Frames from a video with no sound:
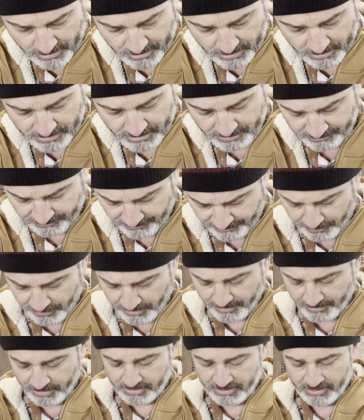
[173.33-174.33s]
So
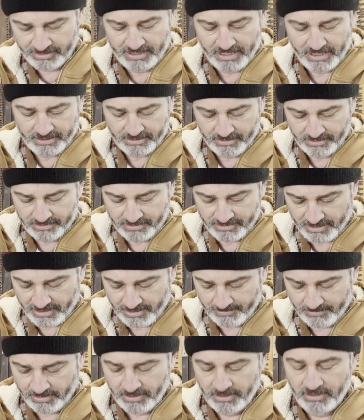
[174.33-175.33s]
pretty much exactly the
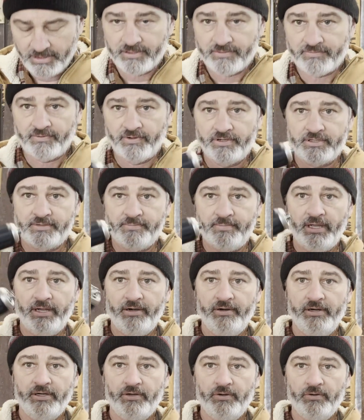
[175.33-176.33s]
same as far as the
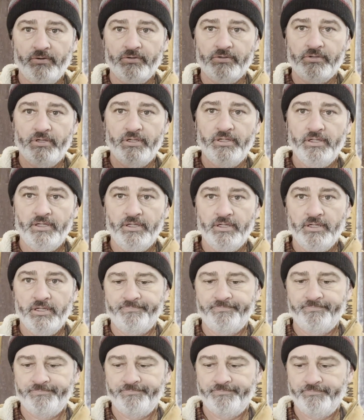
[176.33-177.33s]
battery goes,
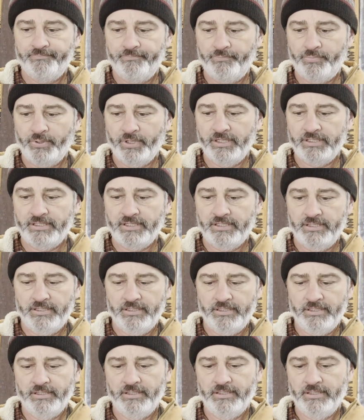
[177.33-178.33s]
but
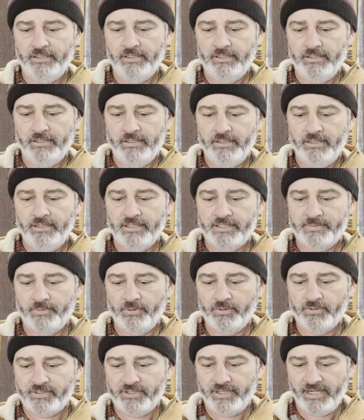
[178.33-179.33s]
it's
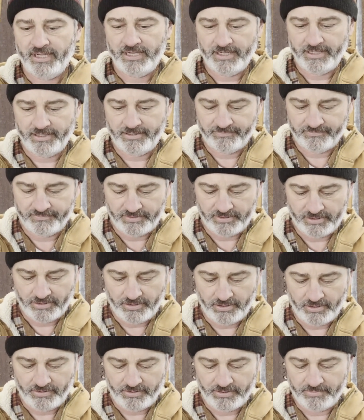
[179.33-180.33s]
supposed to have
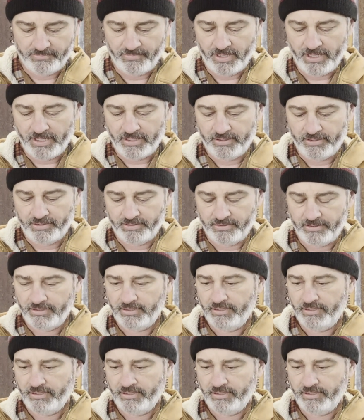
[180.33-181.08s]
all the modern